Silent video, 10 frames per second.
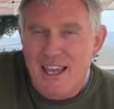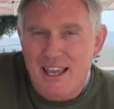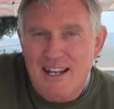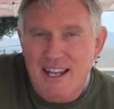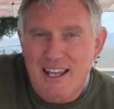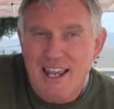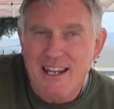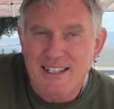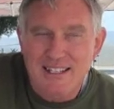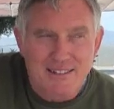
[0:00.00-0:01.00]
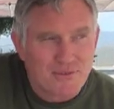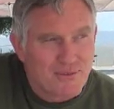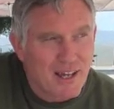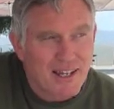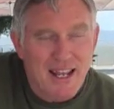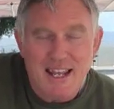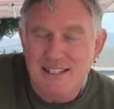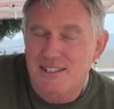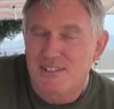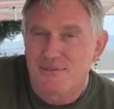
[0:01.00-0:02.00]
And I'd hate to
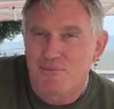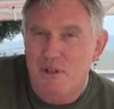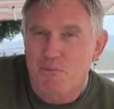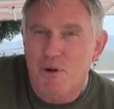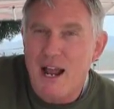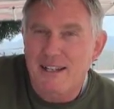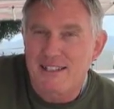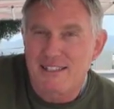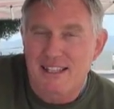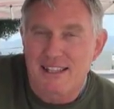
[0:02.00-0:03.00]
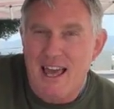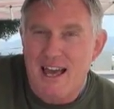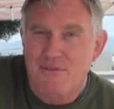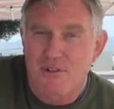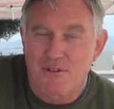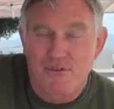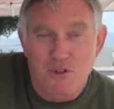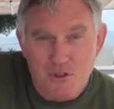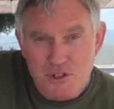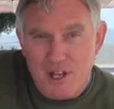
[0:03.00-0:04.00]
be practicing that for the
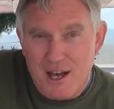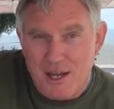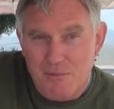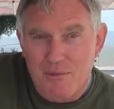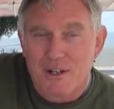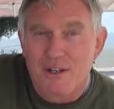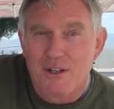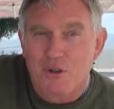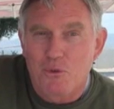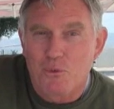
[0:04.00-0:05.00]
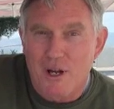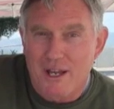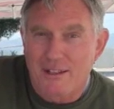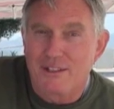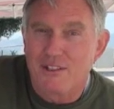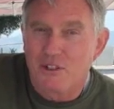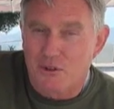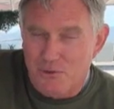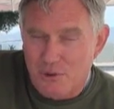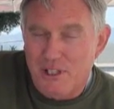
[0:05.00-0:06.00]
first time when
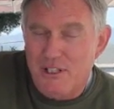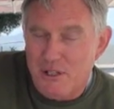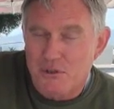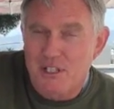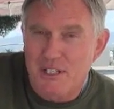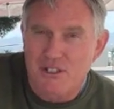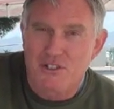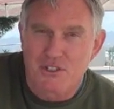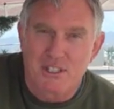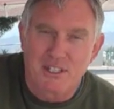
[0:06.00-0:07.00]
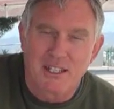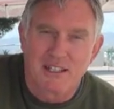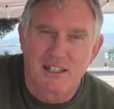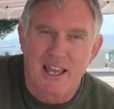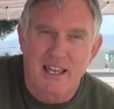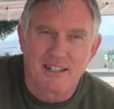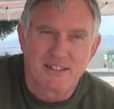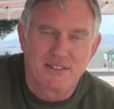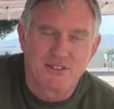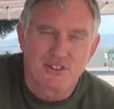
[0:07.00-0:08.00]
you're really in those conditions and you need to land.
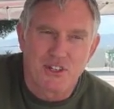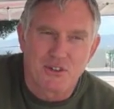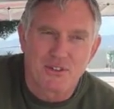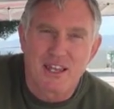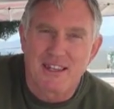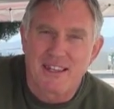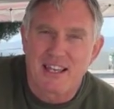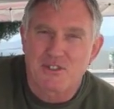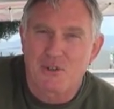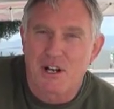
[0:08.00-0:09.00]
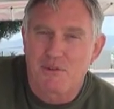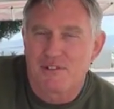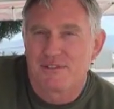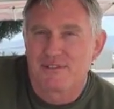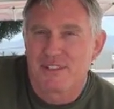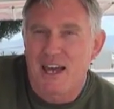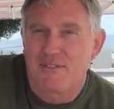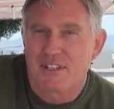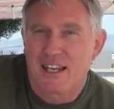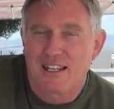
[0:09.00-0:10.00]
So that's what I would
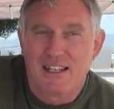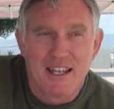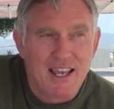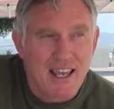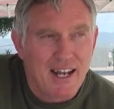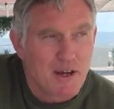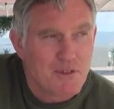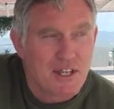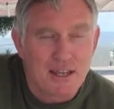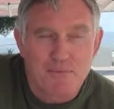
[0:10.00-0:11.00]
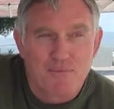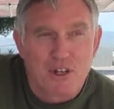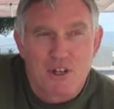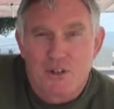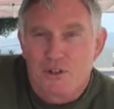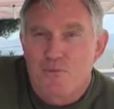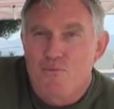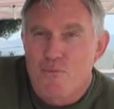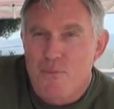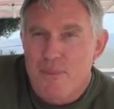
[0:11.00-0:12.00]
advocate. And I would say, or if you got a
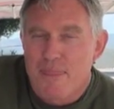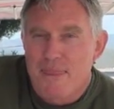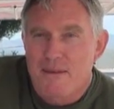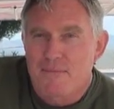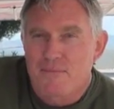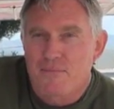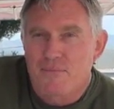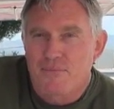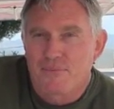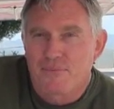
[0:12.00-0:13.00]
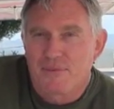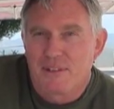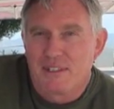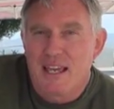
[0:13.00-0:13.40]
first-time passenger or something,